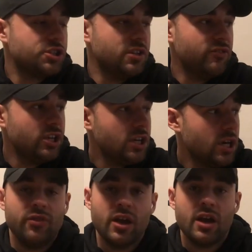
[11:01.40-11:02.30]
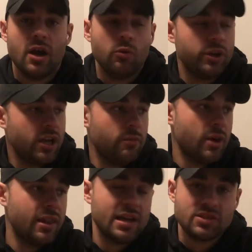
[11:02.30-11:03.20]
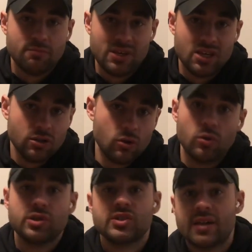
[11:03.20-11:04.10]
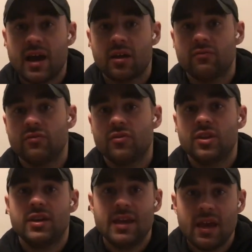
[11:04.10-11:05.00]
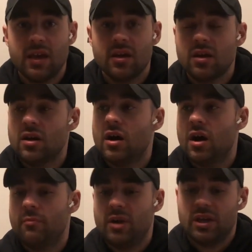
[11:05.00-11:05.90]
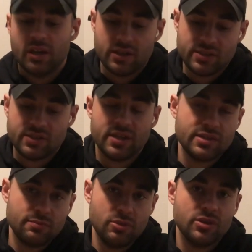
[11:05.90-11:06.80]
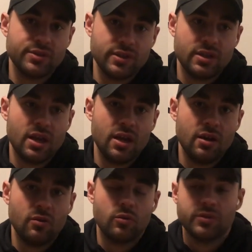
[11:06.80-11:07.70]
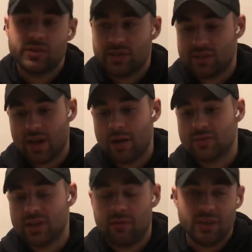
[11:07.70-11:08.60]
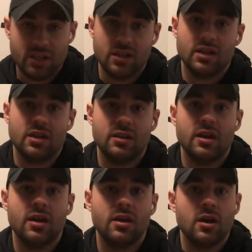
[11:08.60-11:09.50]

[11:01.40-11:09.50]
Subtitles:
TV, and then I will get in my last meal or snack of the day, making it 6 meals a day, or 6 times that I'm eating in a day.